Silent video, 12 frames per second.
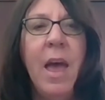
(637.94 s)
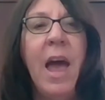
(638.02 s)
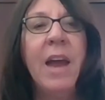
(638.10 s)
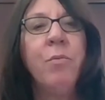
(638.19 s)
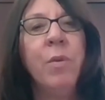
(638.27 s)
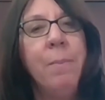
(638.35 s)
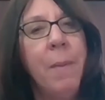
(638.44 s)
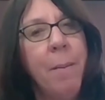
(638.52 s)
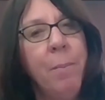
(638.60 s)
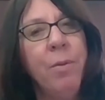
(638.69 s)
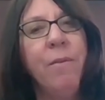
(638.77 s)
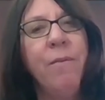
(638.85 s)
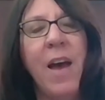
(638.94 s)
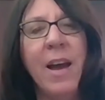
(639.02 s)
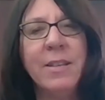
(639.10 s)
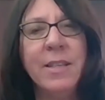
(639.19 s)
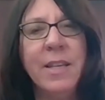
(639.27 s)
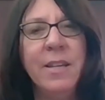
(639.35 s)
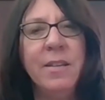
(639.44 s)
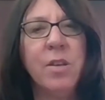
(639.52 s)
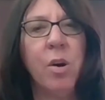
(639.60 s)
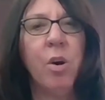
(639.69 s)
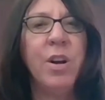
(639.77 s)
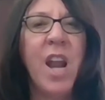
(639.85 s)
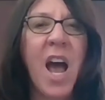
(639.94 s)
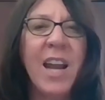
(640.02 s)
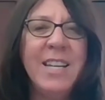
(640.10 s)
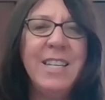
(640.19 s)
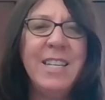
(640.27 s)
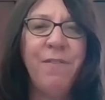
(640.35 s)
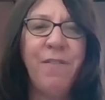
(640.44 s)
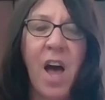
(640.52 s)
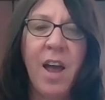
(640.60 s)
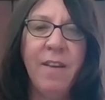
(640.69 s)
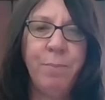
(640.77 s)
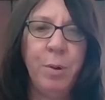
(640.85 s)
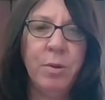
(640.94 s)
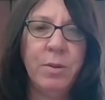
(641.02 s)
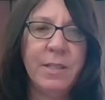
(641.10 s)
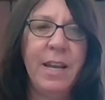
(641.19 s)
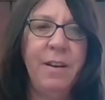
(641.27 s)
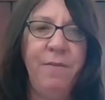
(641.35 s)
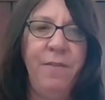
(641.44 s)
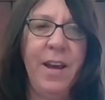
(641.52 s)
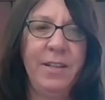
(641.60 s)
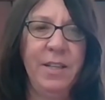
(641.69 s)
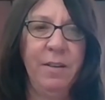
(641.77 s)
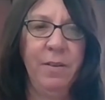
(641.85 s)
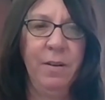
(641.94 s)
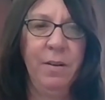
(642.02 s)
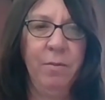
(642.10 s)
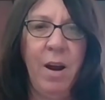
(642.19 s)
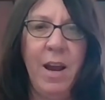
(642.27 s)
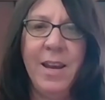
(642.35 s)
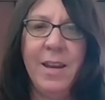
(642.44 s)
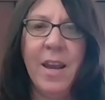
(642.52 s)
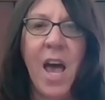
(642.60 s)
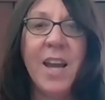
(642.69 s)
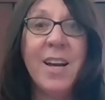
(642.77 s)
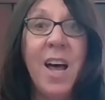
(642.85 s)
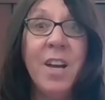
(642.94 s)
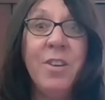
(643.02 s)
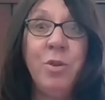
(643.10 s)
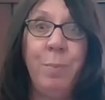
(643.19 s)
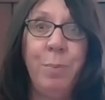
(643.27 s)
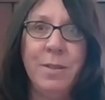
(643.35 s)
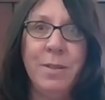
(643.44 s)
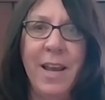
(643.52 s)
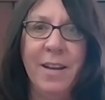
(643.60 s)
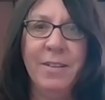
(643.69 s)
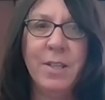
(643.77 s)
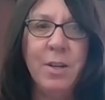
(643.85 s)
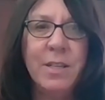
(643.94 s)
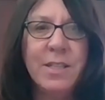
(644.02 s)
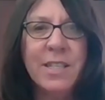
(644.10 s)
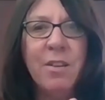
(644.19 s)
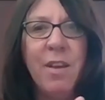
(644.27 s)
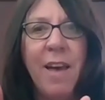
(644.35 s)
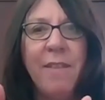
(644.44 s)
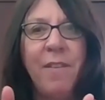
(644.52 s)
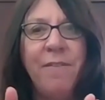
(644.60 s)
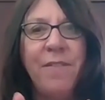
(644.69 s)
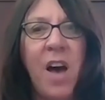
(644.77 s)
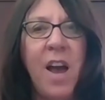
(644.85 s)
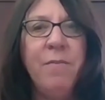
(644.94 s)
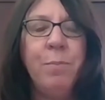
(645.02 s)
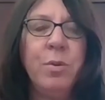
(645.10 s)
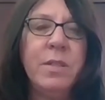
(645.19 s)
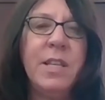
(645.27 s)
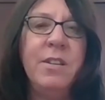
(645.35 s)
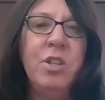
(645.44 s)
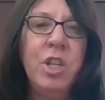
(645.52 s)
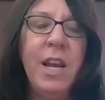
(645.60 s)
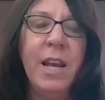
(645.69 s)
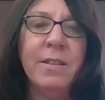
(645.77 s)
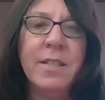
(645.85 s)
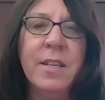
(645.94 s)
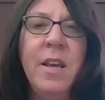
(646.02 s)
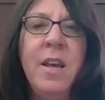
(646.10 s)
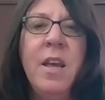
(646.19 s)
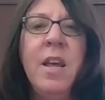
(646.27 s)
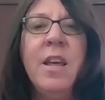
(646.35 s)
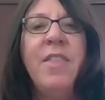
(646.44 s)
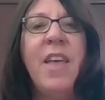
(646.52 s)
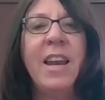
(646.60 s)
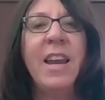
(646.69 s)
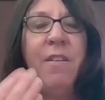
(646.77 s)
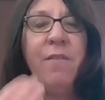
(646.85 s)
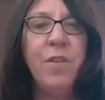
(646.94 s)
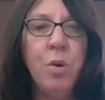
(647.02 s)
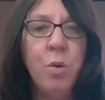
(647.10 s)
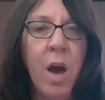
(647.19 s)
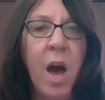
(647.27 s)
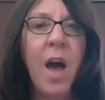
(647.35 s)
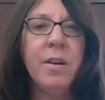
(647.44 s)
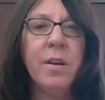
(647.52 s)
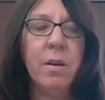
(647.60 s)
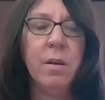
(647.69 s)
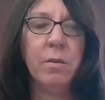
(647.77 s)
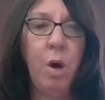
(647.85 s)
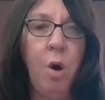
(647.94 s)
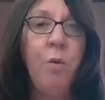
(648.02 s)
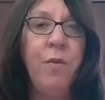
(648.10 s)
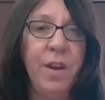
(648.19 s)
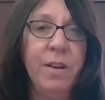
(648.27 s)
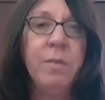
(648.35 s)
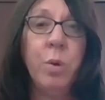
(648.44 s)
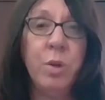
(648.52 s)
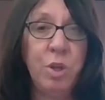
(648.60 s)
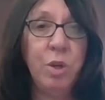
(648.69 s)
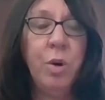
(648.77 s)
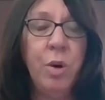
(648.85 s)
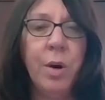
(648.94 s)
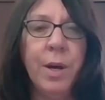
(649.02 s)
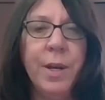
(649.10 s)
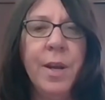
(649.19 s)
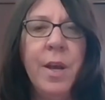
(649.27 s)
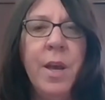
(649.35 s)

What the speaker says: And remember, the vaccines are 95% effective, right? Not 100%. So you still have a 5% chance that if you got COVID, which you could,